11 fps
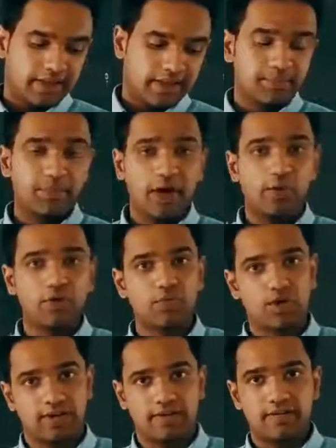In bowl
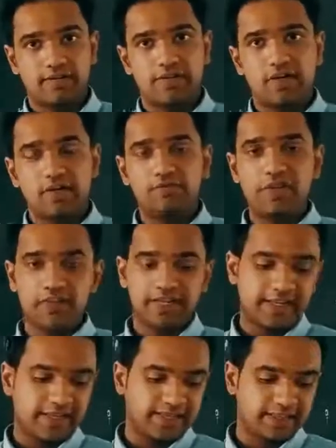1, we will
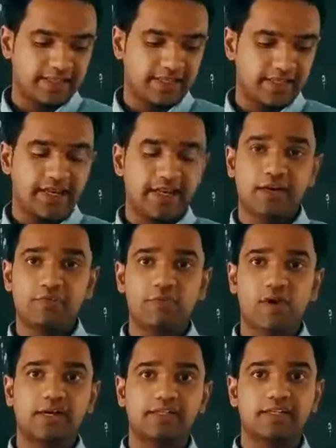get enough
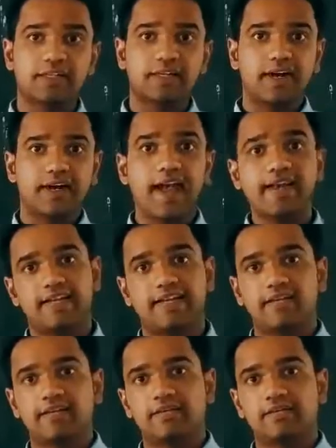water and
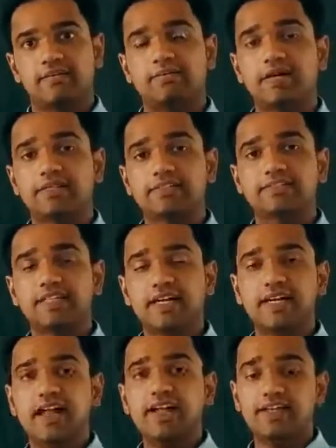air, but
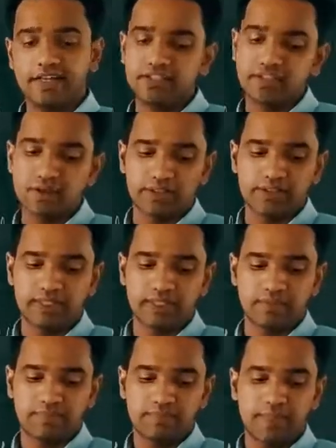sunlight is not there
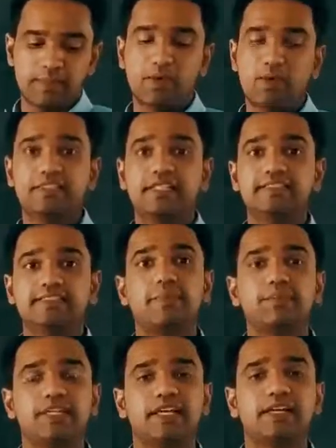because it is
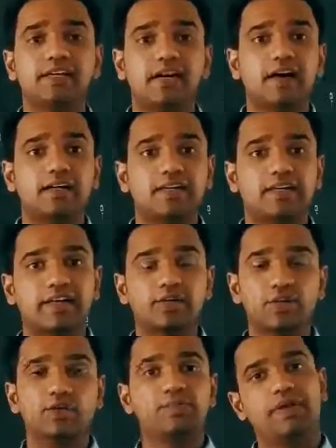kept in a dark and
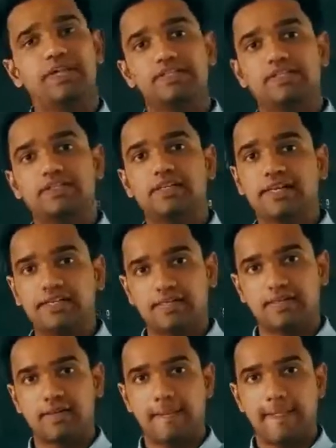cool place. Clear?
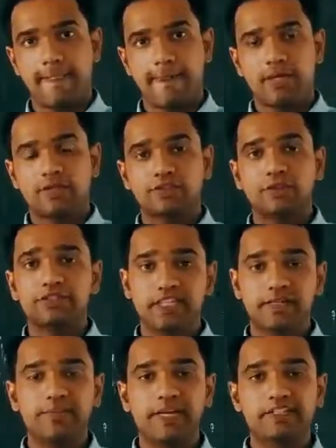So
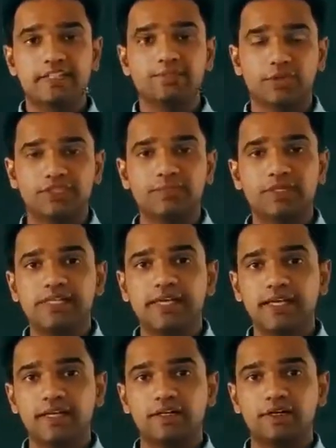germination is possible
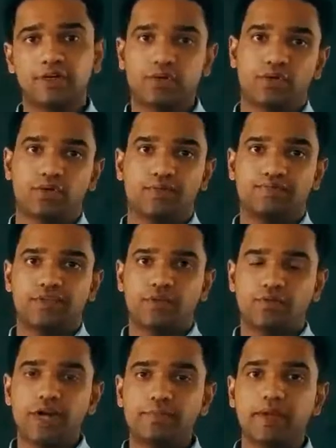there? No.
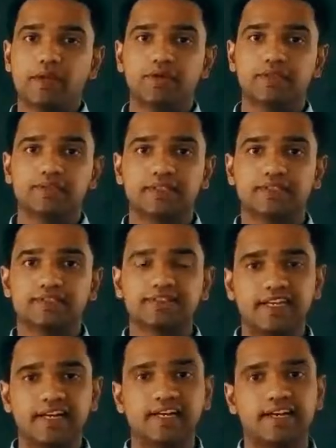Why? Because
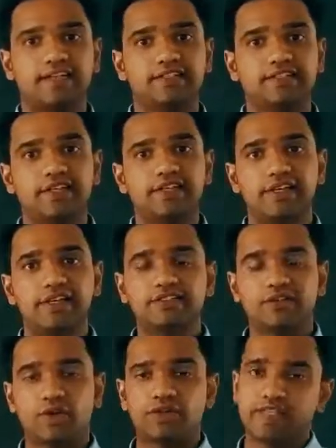sunlight is
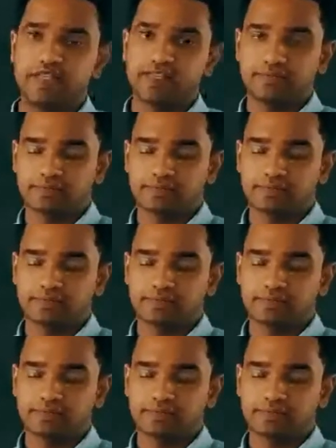not there.